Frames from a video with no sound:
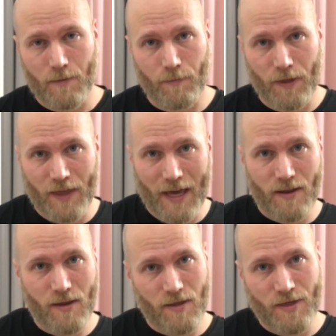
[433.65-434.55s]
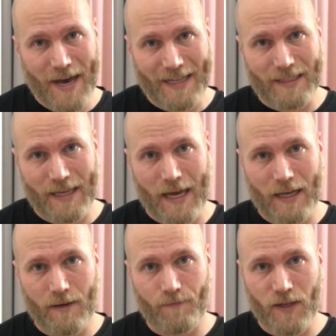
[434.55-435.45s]
But then that
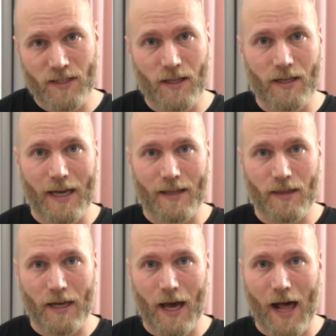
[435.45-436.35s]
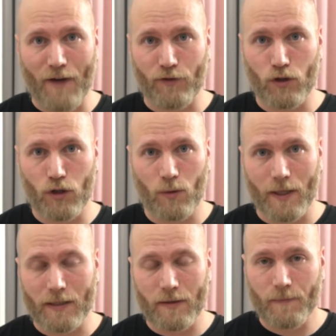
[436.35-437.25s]
date is the date that I have to do it.